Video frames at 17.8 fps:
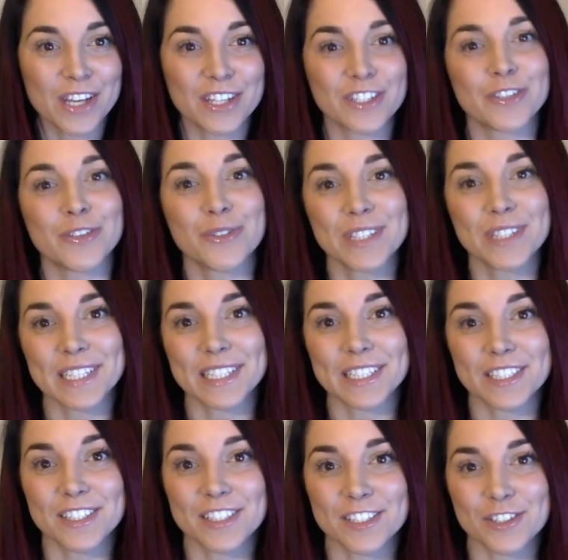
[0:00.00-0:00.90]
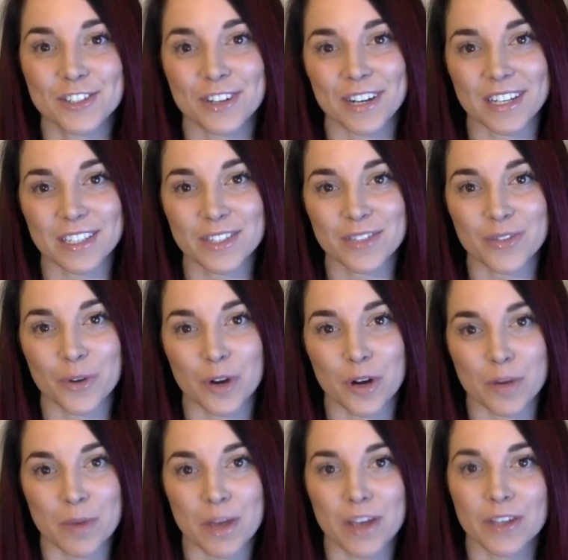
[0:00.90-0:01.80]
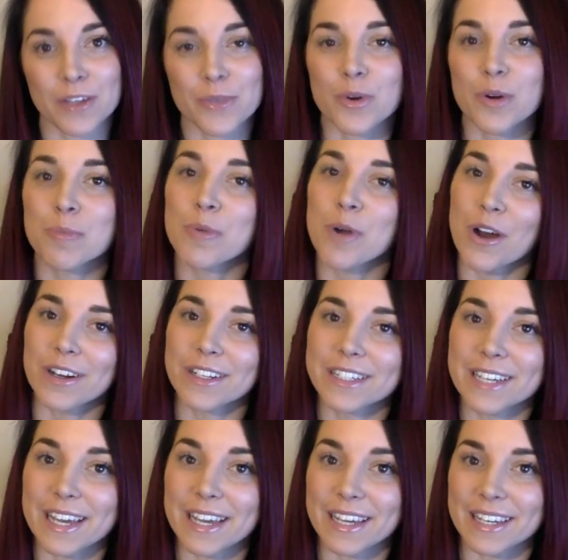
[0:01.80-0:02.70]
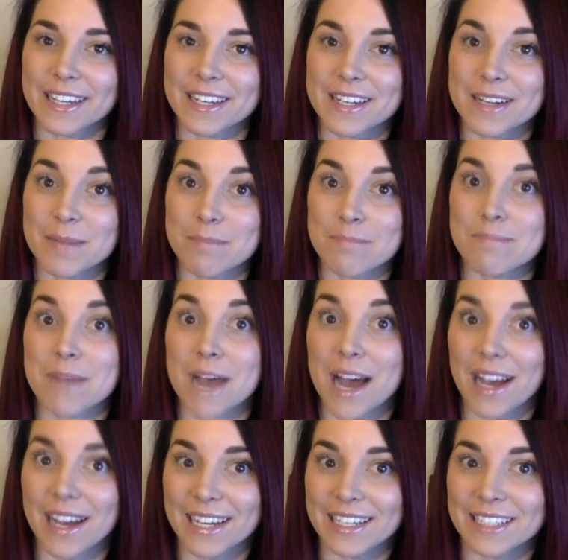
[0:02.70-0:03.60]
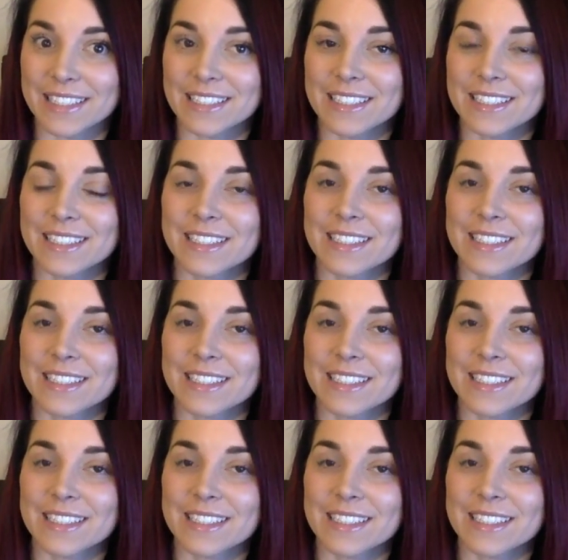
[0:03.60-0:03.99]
you need to transform your body and mind.